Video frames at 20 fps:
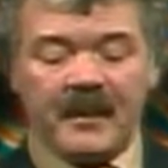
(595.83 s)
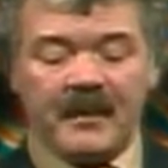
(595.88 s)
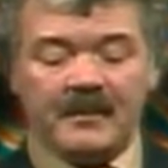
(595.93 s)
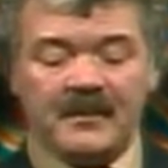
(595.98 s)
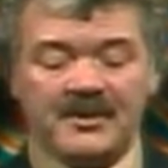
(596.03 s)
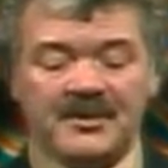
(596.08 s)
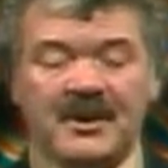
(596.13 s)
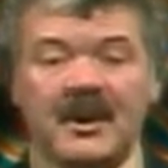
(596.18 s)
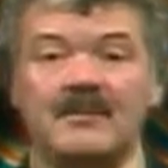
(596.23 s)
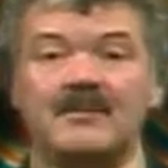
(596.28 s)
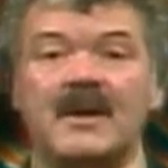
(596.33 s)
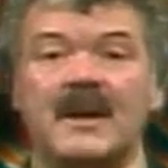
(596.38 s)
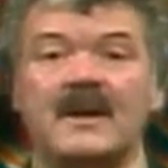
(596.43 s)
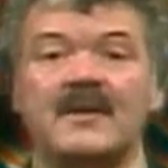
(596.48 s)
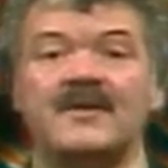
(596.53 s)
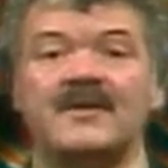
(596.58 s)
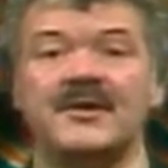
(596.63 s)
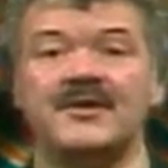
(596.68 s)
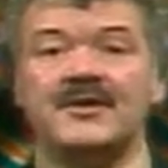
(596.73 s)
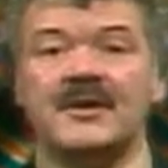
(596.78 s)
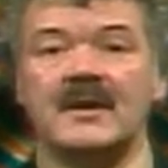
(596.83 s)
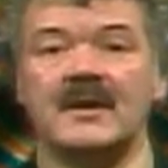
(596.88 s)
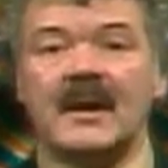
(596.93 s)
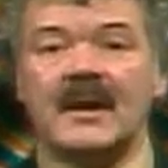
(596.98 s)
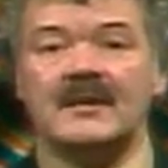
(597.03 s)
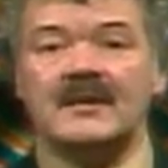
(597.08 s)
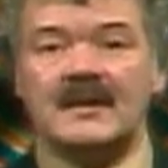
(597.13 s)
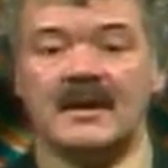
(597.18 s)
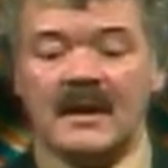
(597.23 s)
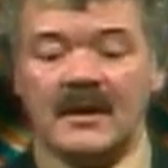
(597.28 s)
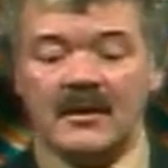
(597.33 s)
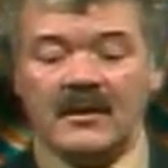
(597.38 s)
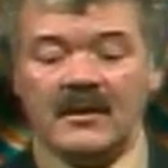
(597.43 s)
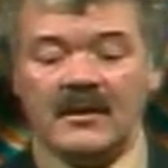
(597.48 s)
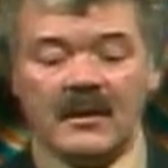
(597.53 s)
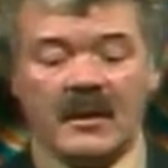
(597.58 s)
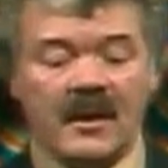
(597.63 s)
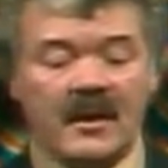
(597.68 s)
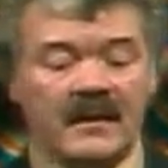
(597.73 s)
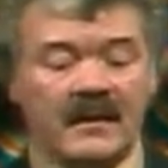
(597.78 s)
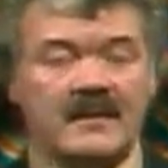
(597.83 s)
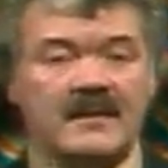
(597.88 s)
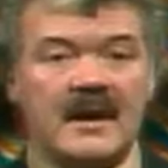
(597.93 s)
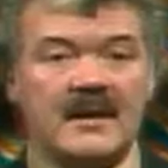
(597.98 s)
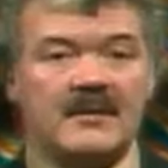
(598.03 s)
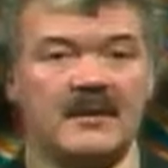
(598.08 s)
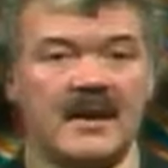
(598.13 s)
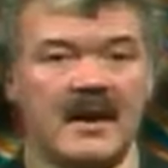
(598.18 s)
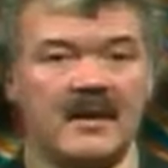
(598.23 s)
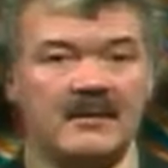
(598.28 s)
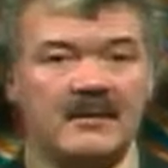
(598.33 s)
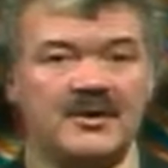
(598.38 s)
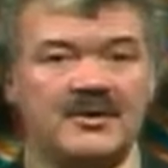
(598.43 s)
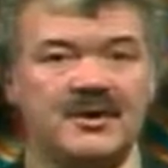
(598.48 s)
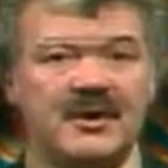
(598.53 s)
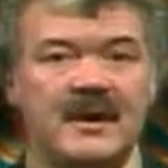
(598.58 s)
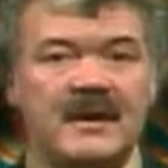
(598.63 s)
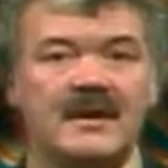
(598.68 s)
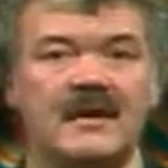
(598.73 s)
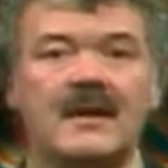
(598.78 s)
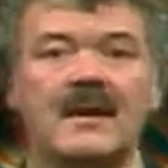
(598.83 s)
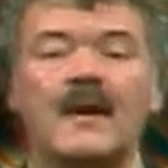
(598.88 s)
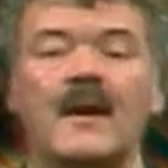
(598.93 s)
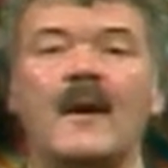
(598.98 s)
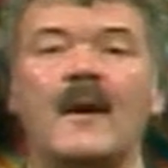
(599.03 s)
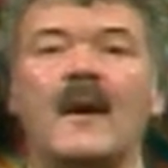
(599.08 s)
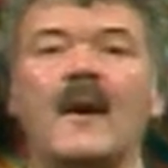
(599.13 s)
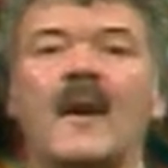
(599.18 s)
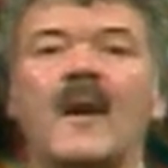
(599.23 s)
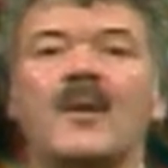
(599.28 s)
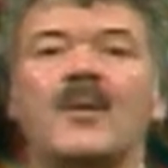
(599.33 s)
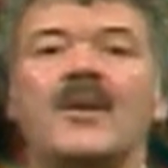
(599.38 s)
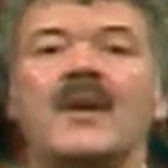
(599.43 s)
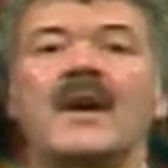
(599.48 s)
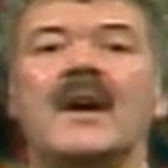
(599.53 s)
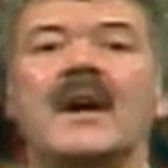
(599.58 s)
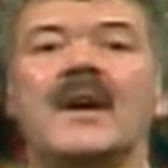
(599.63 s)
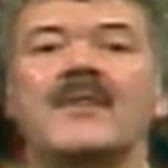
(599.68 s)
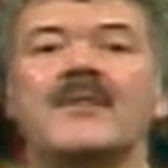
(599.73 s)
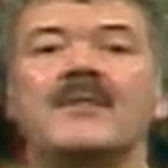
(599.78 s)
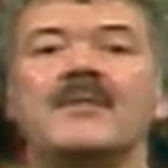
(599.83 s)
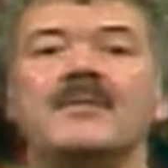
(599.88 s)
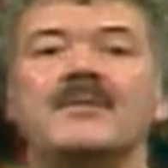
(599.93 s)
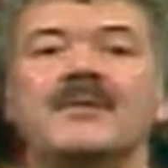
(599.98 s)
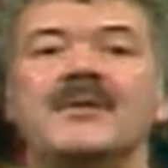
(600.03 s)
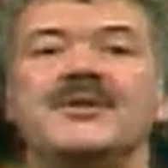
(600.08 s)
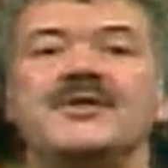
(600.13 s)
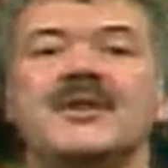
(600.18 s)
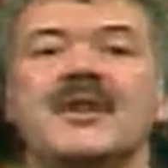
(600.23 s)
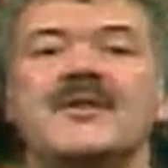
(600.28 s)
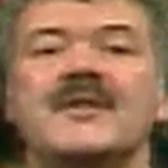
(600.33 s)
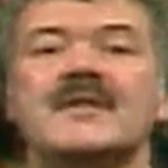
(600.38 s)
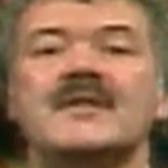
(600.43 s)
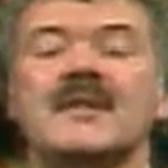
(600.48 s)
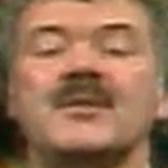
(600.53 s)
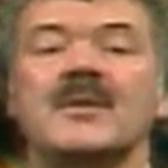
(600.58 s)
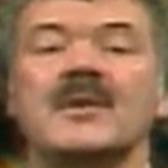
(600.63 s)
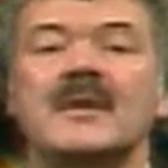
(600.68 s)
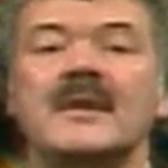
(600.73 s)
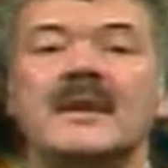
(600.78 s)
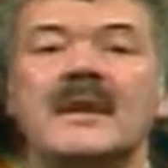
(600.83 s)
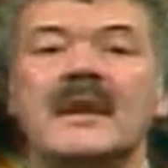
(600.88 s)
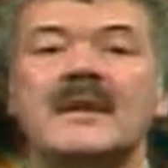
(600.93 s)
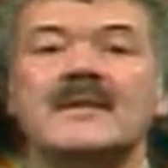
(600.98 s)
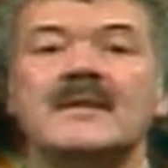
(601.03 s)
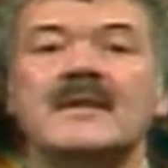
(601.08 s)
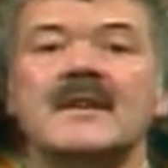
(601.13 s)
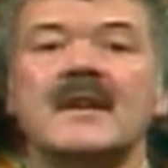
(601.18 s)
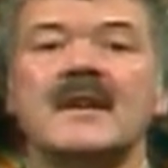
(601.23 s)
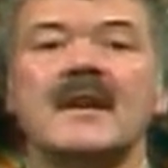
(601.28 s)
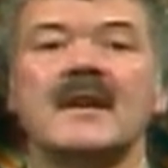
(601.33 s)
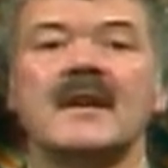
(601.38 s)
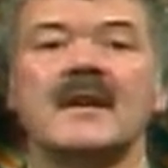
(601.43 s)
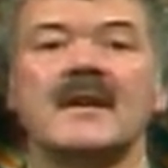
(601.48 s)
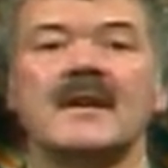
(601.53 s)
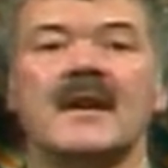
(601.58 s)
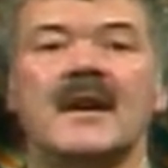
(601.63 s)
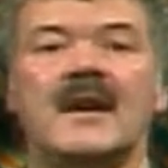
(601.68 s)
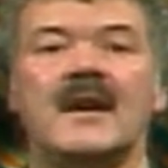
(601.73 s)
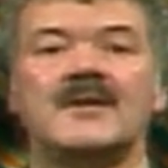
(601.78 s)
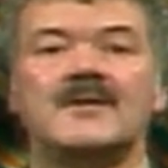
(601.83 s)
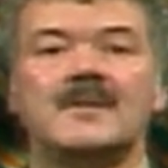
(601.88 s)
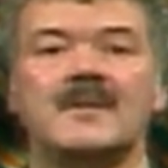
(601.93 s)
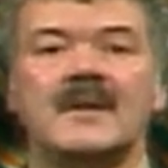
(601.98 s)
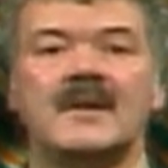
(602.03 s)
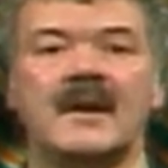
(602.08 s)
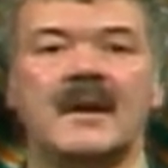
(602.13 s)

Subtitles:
machine-made fishing nets now on the same kind of machine. We have machineries that will knit large